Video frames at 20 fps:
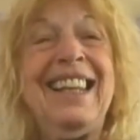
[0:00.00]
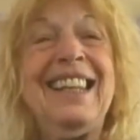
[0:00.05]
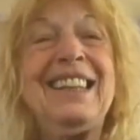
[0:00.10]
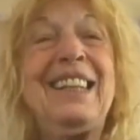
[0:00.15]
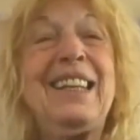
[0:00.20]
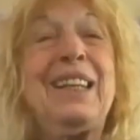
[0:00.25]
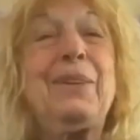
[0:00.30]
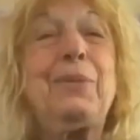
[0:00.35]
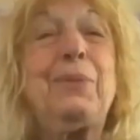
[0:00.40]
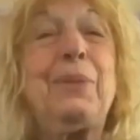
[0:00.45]

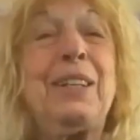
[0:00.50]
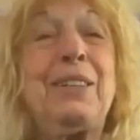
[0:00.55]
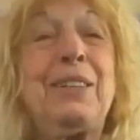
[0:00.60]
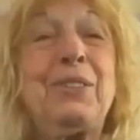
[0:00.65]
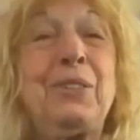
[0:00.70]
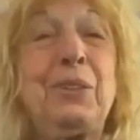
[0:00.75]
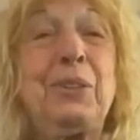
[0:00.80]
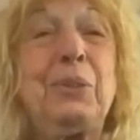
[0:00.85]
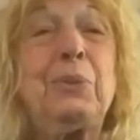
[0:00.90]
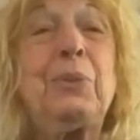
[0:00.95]
Like when
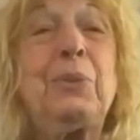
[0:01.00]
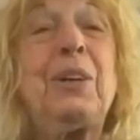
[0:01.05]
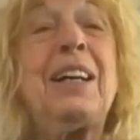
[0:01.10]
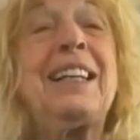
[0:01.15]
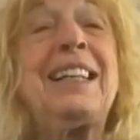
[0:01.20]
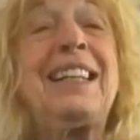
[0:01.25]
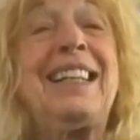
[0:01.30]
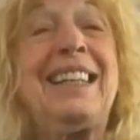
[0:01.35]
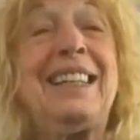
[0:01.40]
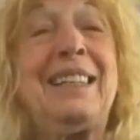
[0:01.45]
you're
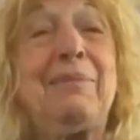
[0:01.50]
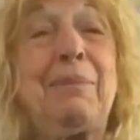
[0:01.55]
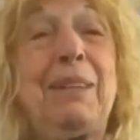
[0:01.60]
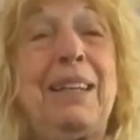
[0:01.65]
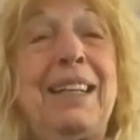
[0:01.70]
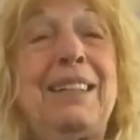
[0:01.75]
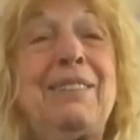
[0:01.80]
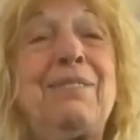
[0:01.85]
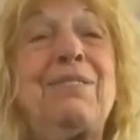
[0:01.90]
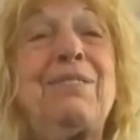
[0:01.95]
walking
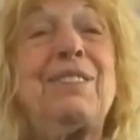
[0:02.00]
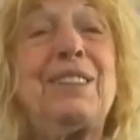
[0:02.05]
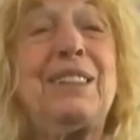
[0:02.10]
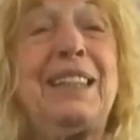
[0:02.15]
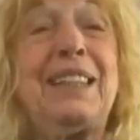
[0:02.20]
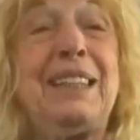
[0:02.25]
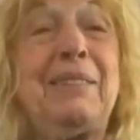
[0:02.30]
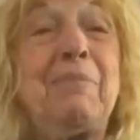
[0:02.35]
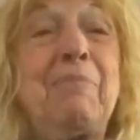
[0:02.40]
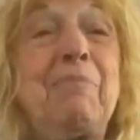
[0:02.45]

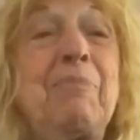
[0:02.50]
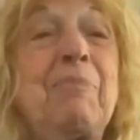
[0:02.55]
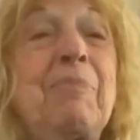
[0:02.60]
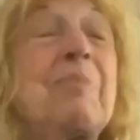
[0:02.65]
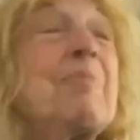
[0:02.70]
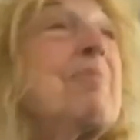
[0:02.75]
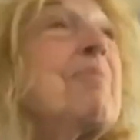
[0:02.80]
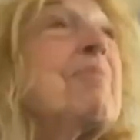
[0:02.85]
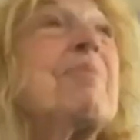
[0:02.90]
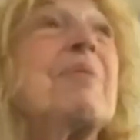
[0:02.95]
mindfully,
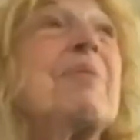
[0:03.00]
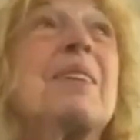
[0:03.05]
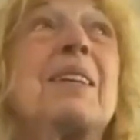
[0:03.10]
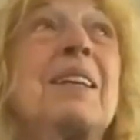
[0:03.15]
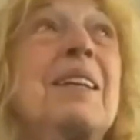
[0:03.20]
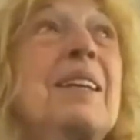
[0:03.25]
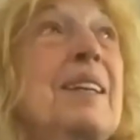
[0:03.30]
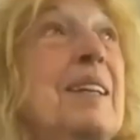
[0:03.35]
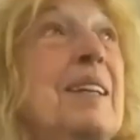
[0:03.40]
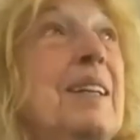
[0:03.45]

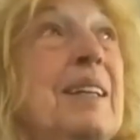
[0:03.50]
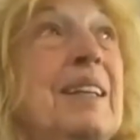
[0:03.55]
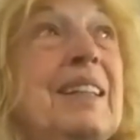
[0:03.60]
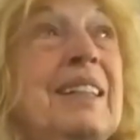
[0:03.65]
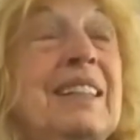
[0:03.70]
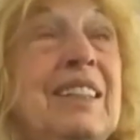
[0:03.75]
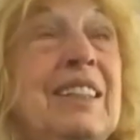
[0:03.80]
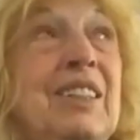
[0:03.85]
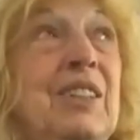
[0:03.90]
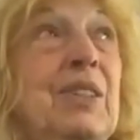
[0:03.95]

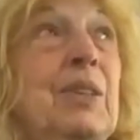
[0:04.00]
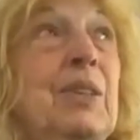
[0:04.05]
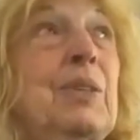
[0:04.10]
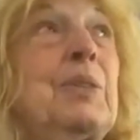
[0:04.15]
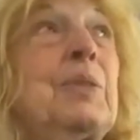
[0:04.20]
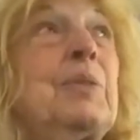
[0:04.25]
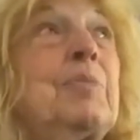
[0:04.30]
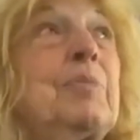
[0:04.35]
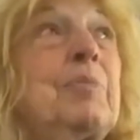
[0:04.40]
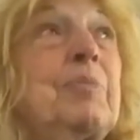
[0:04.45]
you
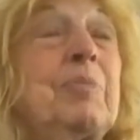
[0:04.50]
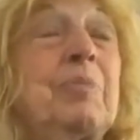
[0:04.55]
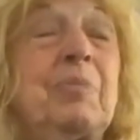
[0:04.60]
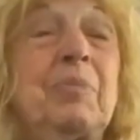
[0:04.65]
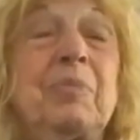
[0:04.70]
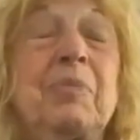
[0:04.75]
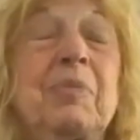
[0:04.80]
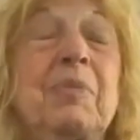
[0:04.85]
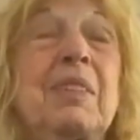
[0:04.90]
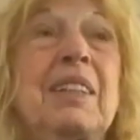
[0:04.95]
know,
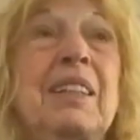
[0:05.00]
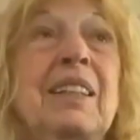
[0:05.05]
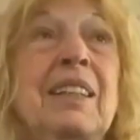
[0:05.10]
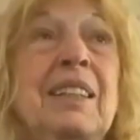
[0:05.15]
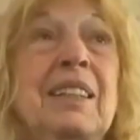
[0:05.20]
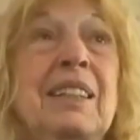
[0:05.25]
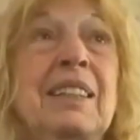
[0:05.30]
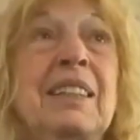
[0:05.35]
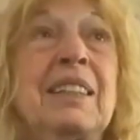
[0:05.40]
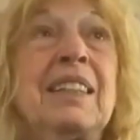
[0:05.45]

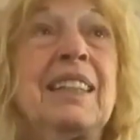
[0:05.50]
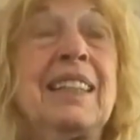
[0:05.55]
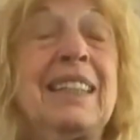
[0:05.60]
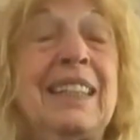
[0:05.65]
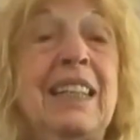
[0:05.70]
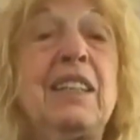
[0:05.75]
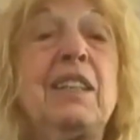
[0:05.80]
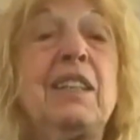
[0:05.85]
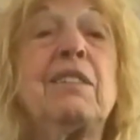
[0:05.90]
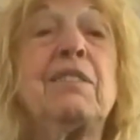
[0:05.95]

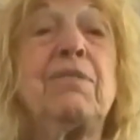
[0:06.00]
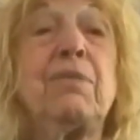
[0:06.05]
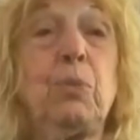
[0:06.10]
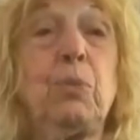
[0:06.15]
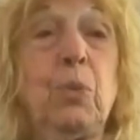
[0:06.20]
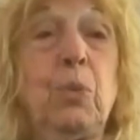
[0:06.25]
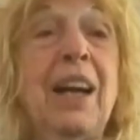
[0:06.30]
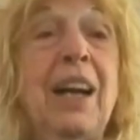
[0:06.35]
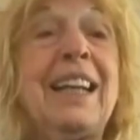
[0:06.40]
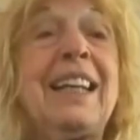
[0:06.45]
think of
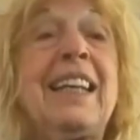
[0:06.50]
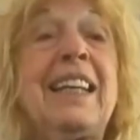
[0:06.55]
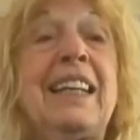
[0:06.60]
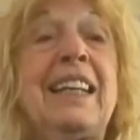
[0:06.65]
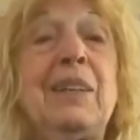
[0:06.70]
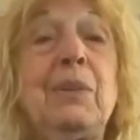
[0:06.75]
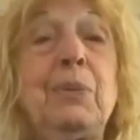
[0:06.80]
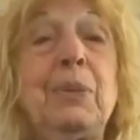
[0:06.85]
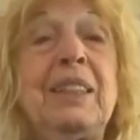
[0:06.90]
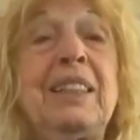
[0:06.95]

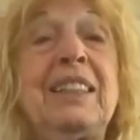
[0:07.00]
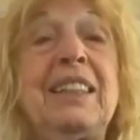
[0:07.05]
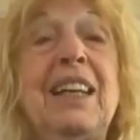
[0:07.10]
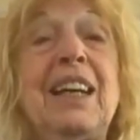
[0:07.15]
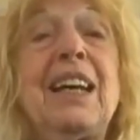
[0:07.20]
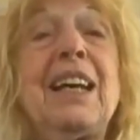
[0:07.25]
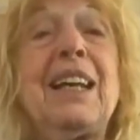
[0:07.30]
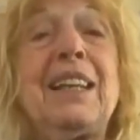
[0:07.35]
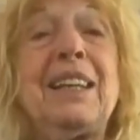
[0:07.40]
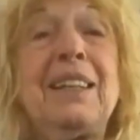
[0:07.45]
walking with
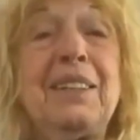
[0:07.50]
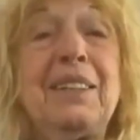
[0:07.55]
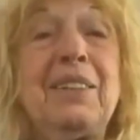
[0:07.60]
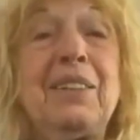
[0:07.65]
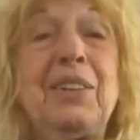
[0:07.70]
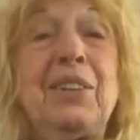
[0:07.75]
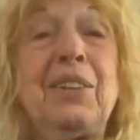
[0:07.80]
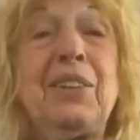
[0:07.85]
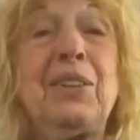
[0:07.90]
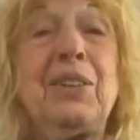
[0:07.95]
Thay,
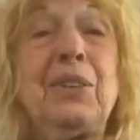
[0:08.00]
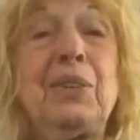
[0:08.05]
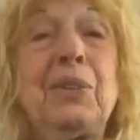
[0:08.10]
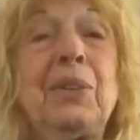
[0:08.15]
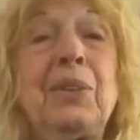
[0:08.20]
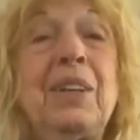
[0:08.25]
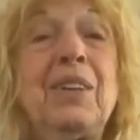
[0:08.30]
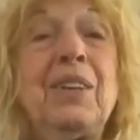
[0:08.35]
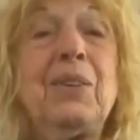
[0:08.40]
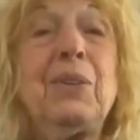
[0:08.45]
you
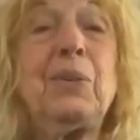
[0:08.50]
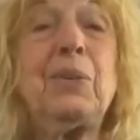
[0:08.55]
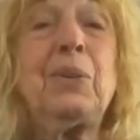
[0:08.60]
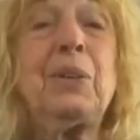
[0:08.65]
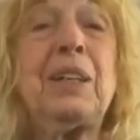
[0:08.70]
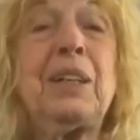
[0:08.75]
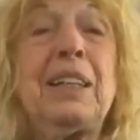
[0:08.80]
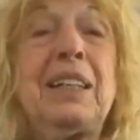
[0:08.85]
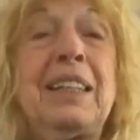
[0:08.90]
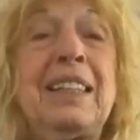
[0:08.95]
know,
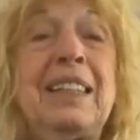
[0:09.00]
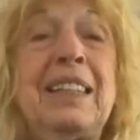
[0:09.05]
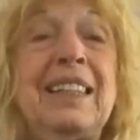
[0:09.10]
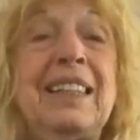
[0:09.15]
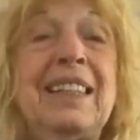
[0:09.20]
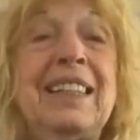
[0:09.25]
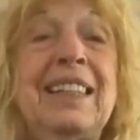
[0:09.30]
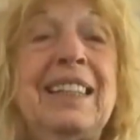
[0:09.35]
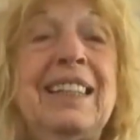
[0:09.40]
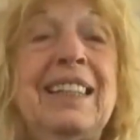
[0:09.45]
or
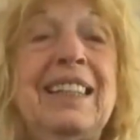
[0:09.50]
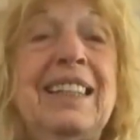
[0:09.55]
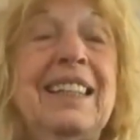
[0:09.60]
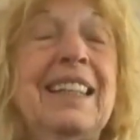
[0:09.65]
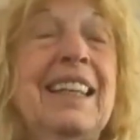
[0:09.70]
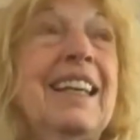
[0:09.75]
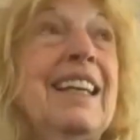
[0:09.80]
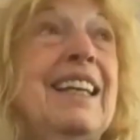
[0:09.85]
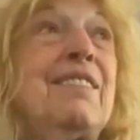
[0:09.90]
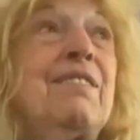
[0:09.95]

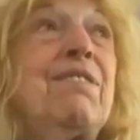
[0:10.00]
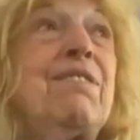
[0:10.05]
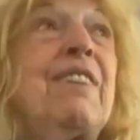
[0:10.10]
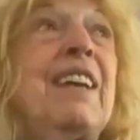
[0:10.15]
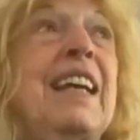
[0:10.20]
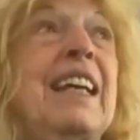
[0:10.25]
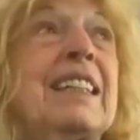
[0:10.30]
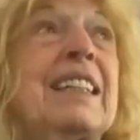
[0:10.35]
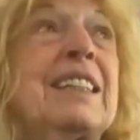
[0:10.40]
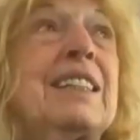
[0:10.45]
in
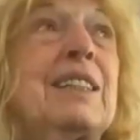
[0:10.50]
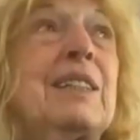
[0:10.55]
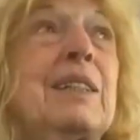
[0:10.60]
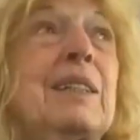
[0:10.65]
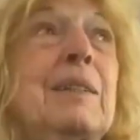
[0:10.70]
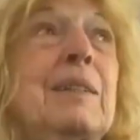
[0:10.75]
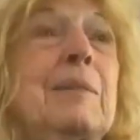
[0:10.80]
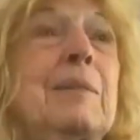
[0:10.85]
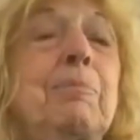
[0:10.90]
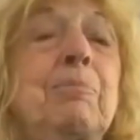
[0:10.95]
fact,
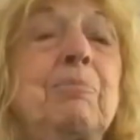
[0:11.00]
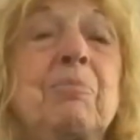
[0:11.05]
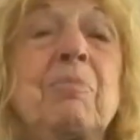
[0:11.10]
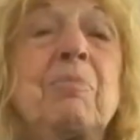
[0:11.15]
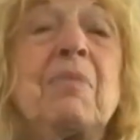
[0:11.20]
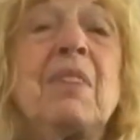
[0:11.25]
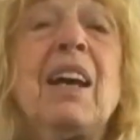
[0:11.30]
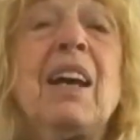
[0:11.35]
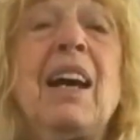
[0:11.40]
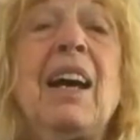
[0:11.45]
I
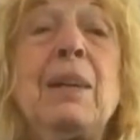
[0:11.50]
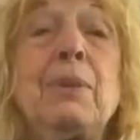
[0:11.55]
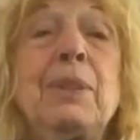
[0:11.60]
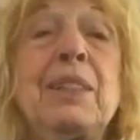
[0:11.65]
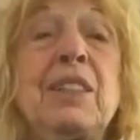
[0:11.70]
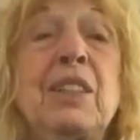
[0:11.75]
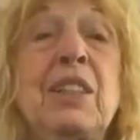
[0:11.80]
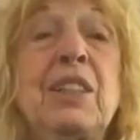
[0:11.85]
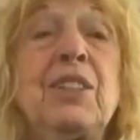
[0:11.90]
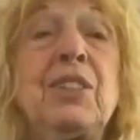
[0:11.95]

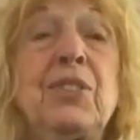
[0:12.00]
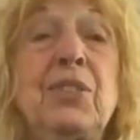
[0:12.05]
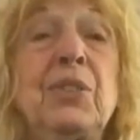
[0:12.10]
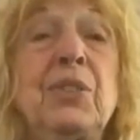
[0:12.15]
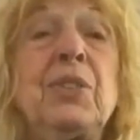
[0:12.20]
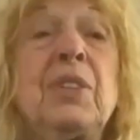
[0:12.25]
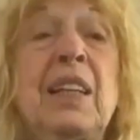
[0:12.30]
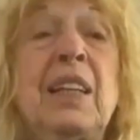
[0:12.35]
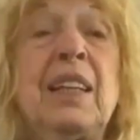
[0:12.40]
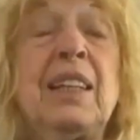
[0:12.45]
was going to
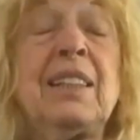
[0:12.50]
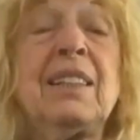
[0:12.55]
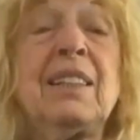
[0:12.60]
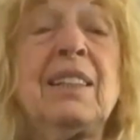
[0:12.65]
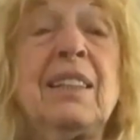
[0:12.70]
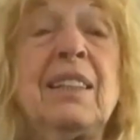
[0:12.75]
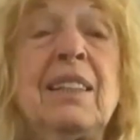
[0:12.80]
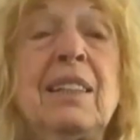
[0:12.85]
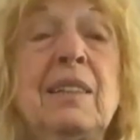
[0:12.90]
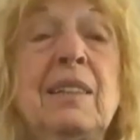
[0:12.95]
do that.
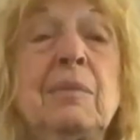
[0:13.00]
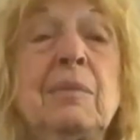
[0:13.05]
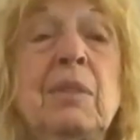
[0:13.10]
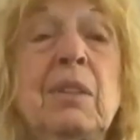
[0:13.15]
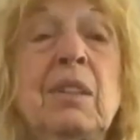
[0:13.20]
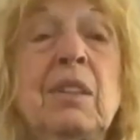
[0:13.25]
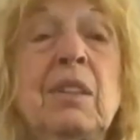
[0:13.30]
I